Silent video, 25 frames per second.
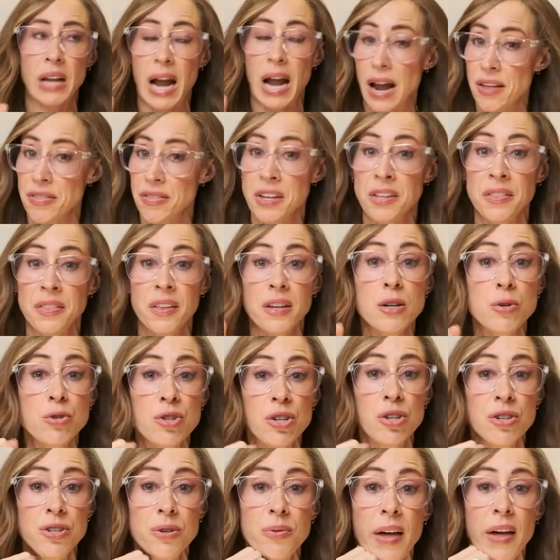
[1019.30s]
I think that you
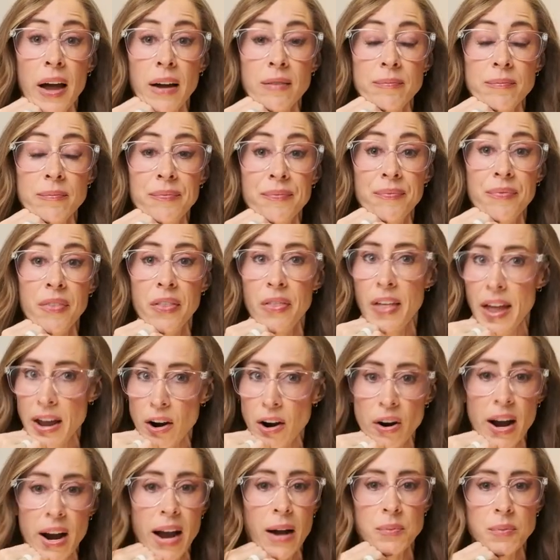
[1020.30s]
should do that. They
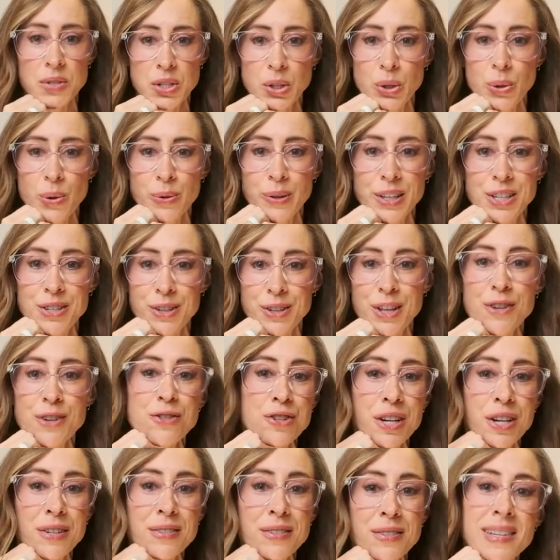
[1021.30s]
are absolutely
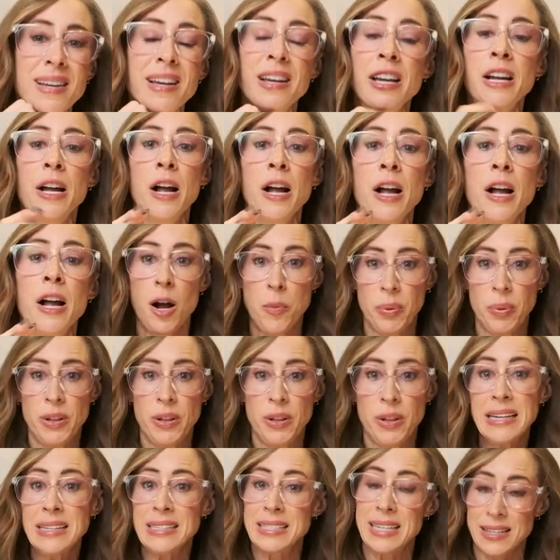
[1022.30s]
delicious. A
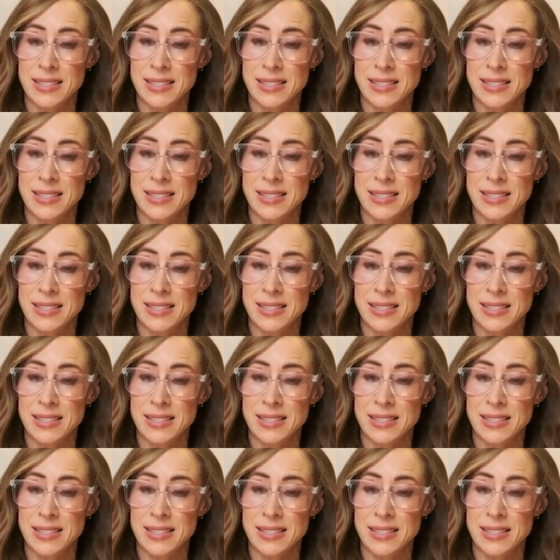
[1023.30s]
plan